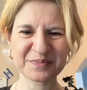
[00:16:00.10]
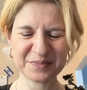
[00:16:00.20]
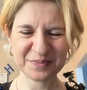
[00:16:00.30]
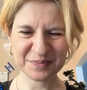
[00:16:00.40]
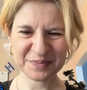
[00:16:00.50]

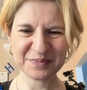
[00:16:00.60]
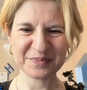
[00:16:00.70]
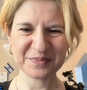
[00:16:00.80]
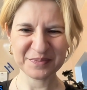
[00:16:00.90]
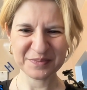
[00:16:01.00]

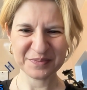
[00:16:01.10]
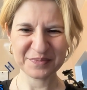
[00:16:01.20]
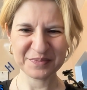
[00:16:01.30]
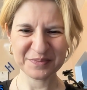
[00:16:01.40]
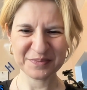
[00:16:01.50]

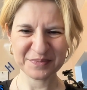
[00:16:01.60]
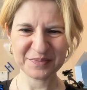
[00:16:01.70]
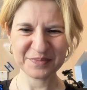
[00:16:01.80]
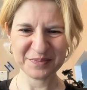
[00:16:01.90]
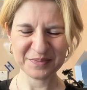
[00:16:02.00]

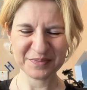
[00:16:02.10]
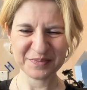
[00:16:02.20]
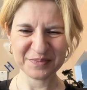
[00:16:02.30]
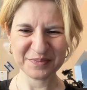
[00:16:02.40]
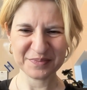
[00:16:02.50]

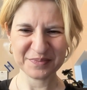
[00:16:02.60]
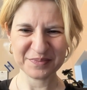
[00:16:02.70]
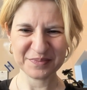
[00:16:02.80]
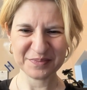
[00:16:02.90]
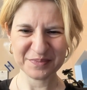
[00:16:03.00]

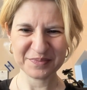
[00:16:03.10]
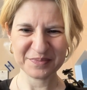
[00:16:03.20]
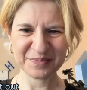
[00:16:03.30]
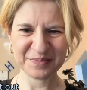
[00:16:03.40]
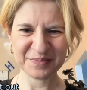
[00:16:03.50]

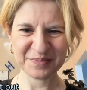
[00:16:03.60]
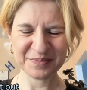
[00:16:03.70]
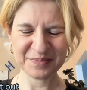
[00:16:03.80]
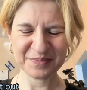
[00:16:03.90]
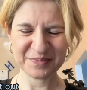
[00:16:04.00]

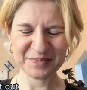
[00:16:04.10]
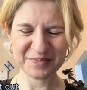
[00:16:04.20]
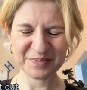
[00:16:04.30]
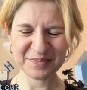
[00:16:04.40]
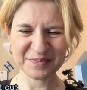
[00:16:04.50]

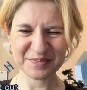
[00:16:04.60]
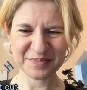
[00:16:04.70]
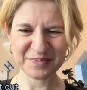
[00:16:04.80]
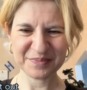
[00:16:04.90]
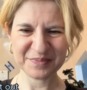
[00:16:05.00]

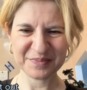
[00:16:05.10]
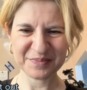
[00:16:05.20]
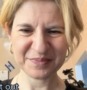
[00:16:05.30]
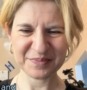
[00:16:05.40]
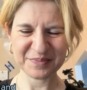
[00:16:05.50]

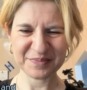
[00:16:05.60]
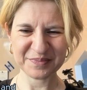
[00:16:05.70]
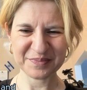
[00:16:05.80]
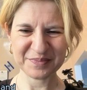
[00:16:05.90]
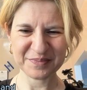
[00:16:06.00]

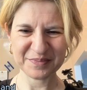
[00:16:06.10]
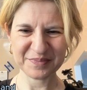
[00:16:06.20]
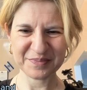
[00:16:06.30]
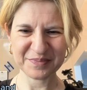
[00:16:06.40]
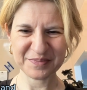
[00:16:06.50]

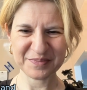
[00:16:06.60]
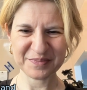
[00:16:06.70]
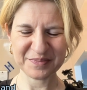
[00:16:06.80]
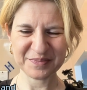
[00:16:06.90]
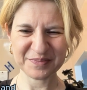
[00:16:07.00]

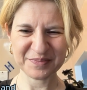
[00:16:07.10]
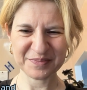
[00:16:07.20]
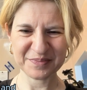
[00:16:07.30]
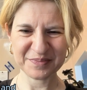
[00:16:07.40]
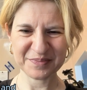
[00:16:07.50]

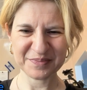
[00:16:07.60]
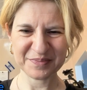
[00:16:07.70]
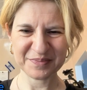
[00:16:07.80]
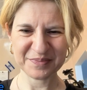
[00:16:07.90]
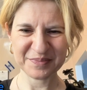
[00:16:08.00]
No words are spoken by the person on screen.